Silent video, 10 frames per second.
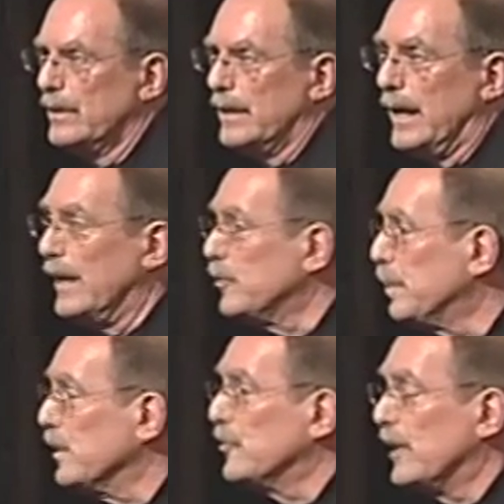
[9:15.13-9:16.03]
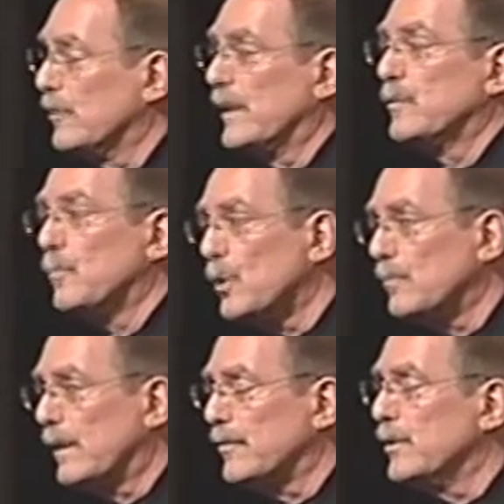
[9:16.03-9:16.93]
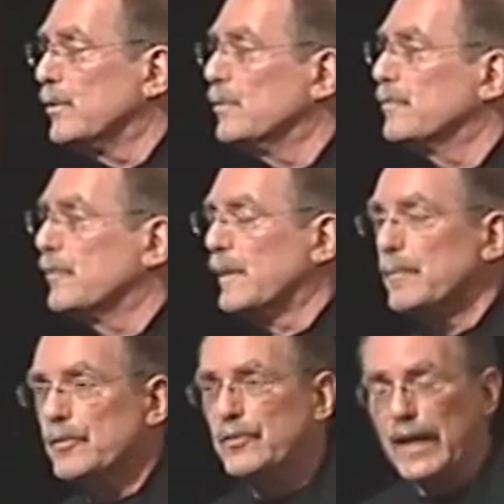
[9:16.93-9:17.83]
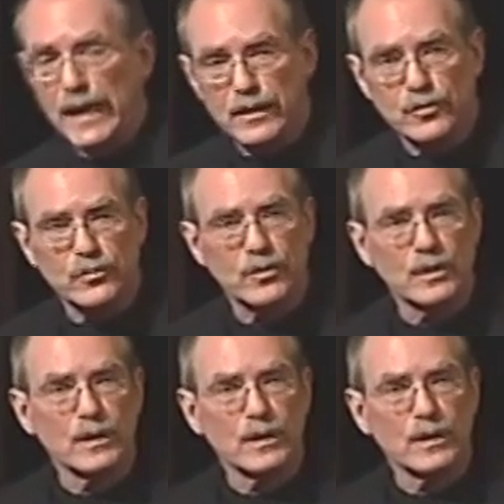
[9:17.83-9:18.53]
Hospital generates more revenue from their mistakes